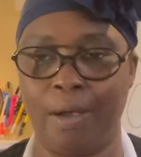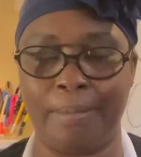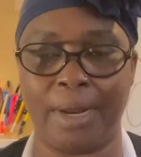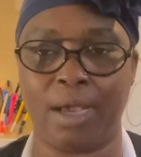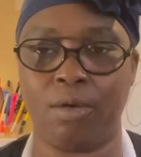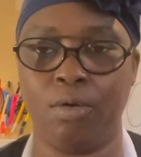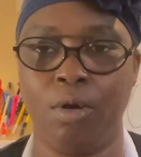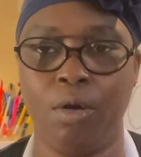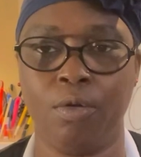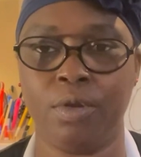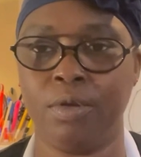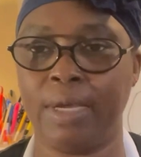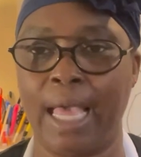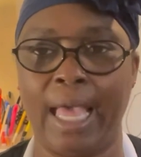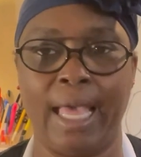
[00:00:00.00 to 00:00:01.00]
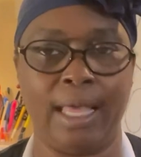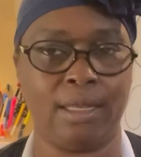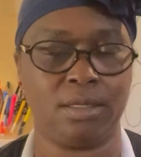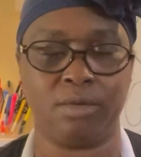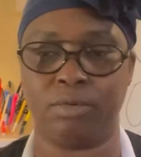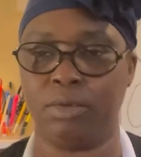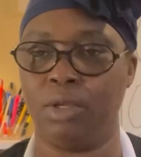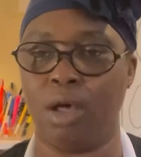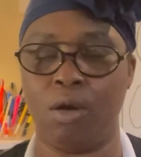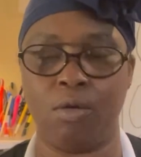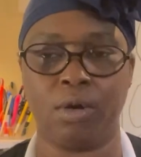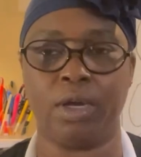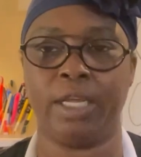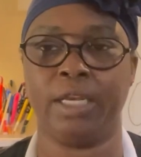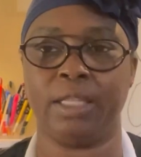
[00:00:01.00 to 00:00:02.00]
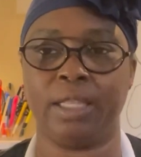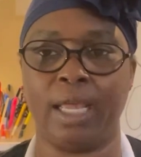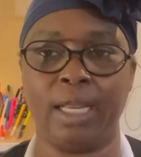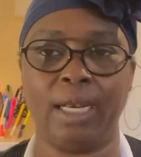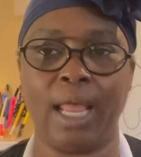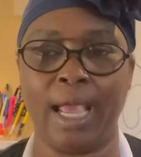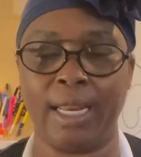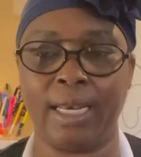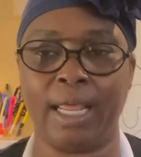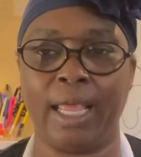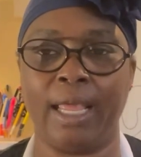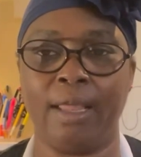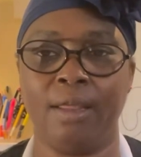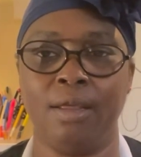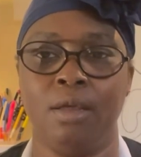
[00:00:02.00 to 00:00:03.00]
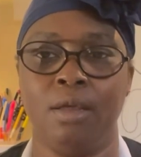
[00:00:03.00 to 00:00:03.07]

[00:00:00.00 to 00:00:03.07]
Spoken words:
I'm not going to hold you guys long or anything like that.